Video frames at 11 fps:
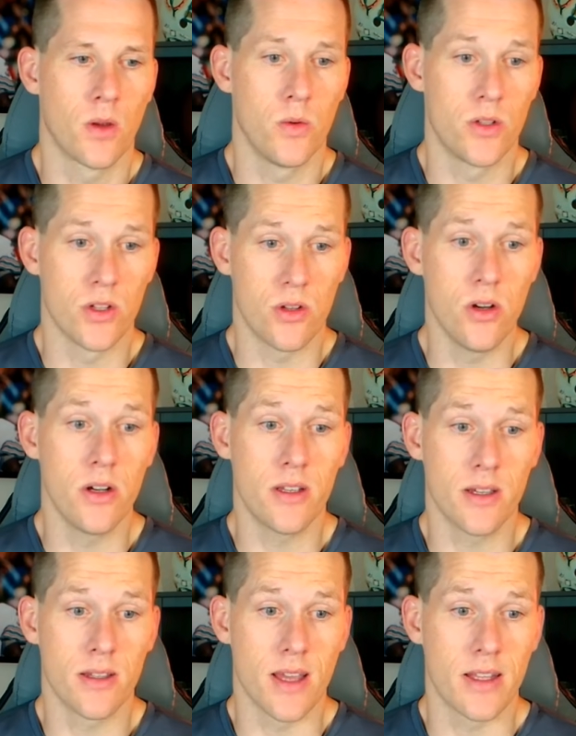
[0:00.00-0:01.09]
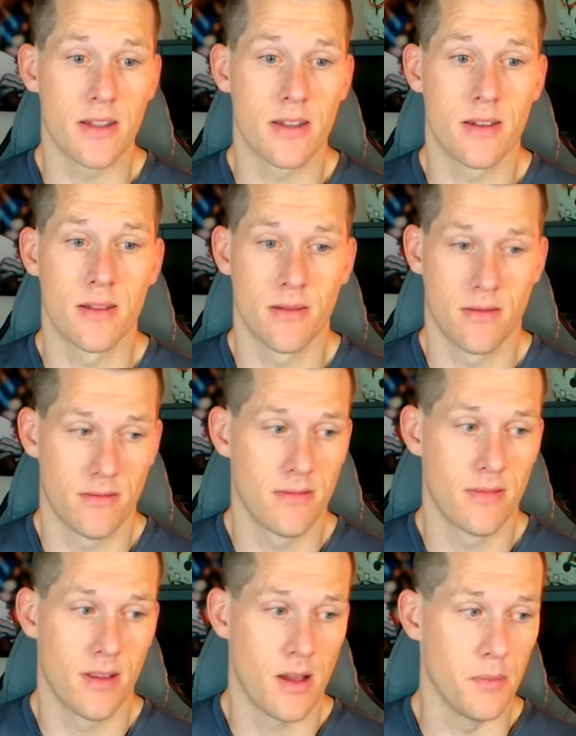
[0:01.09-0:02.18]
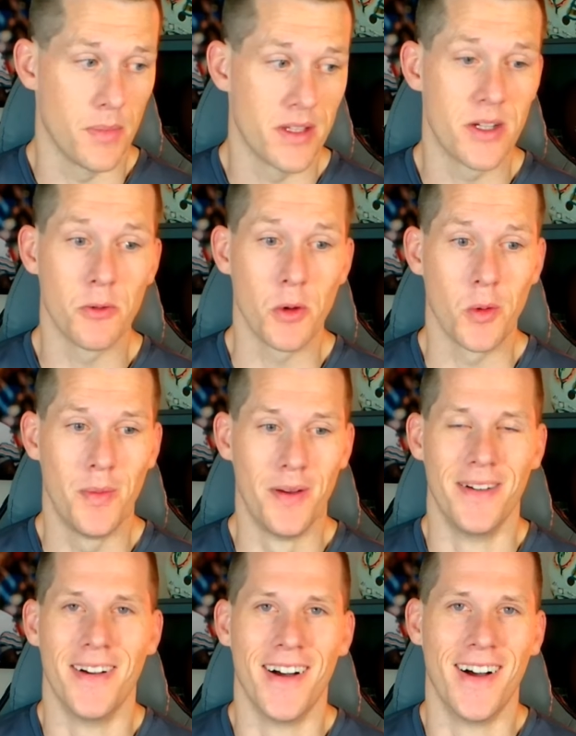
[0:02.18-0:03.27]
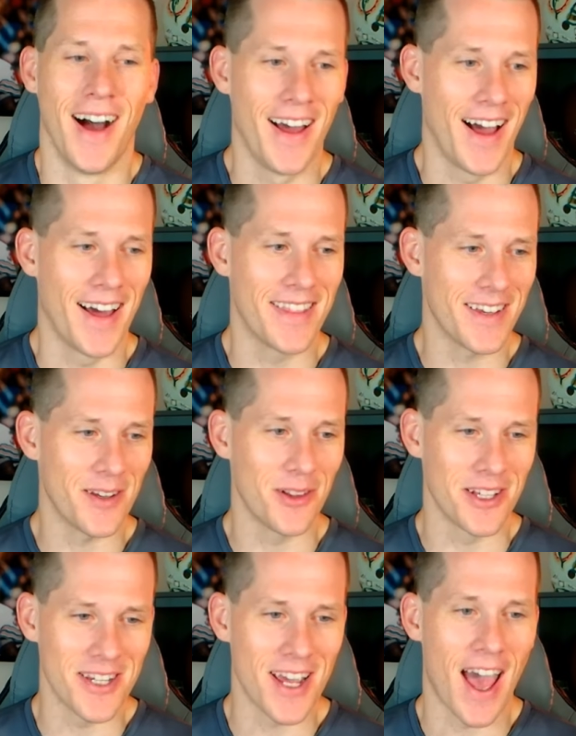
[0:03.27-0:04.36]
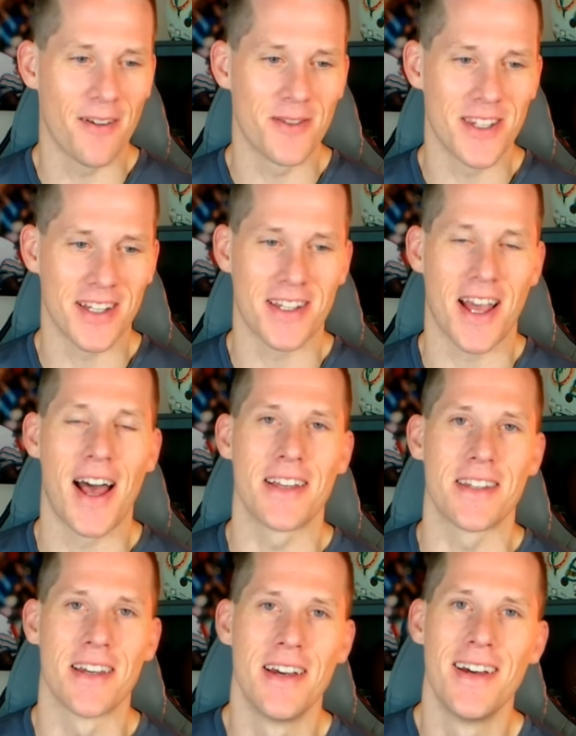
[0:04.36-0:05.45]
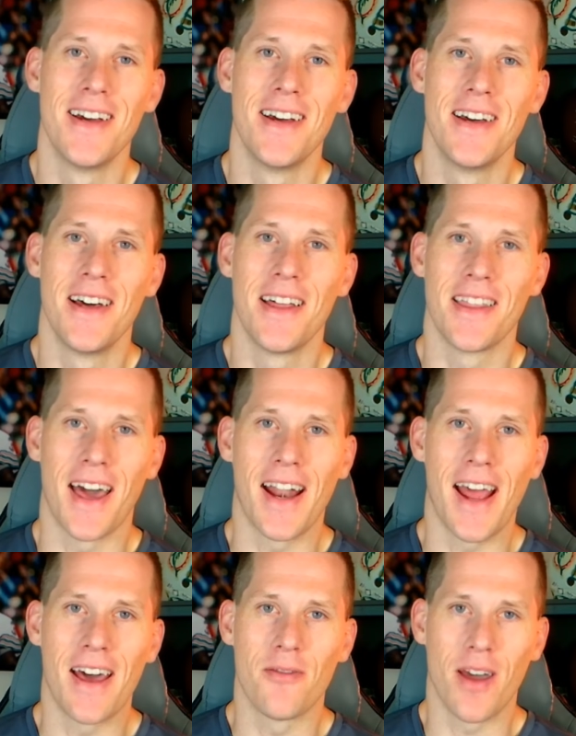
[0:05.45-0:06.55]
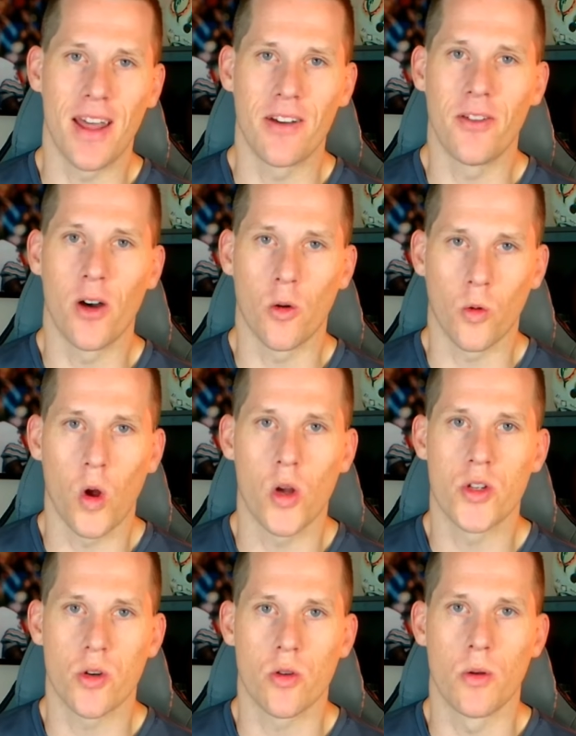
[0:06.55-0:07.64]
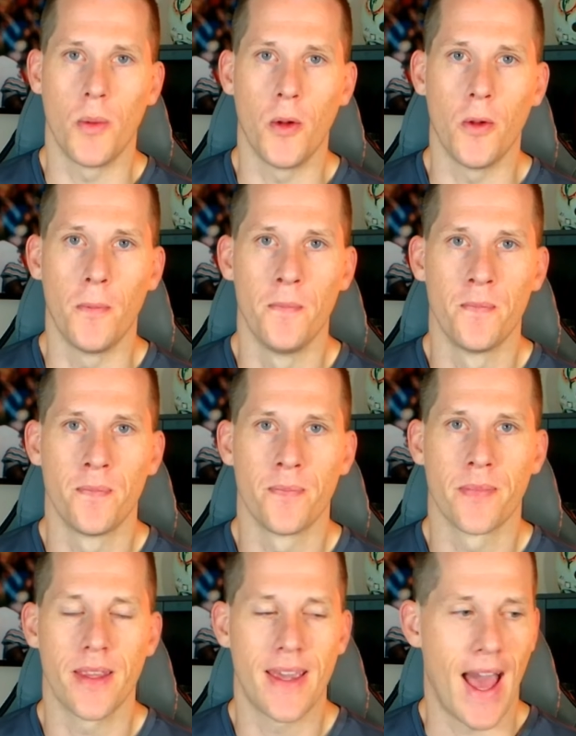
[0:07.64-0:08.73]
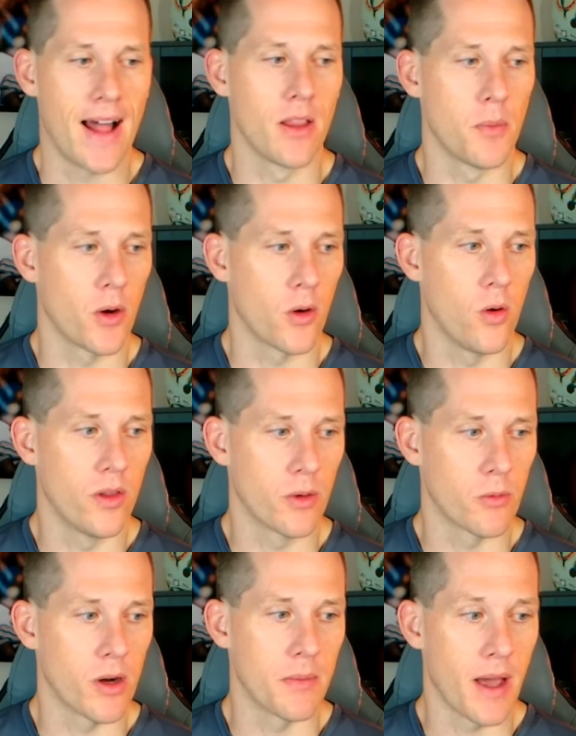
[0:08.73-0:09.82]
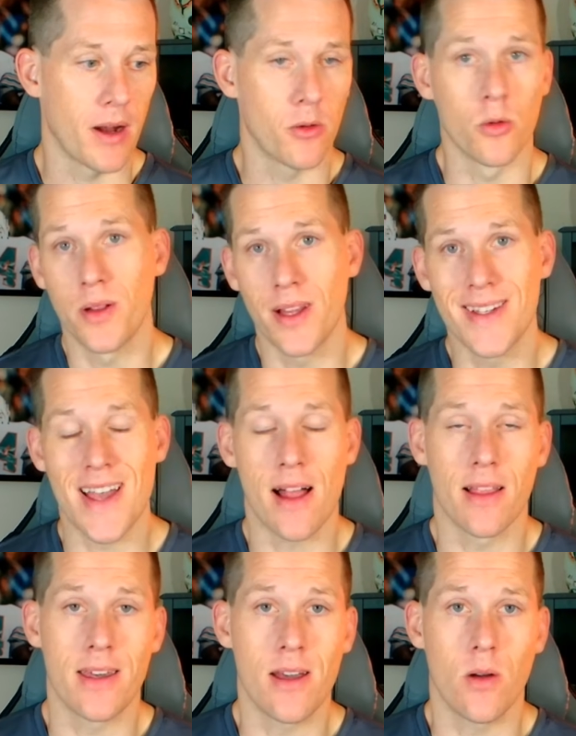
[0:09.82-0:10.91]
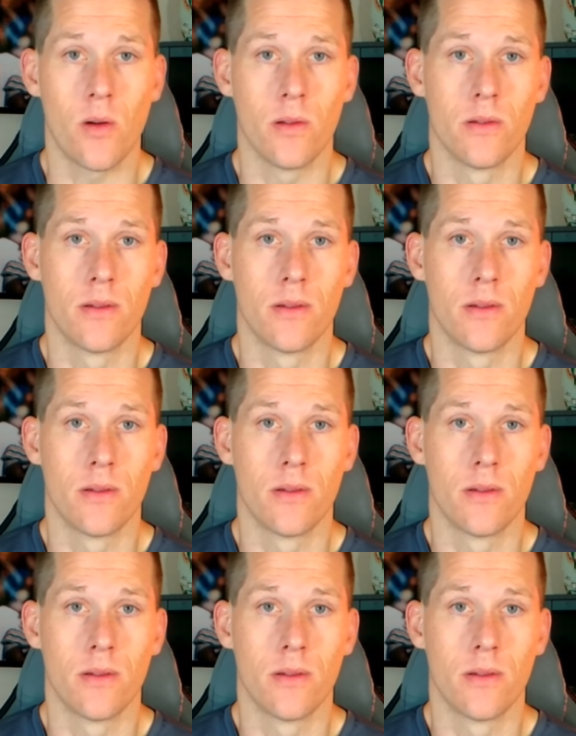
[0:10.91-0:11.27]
which is good because that's a busy room. I think you legit have 6 guys that have NFL rosterable caliber on the running back room, plus Alec Ingle,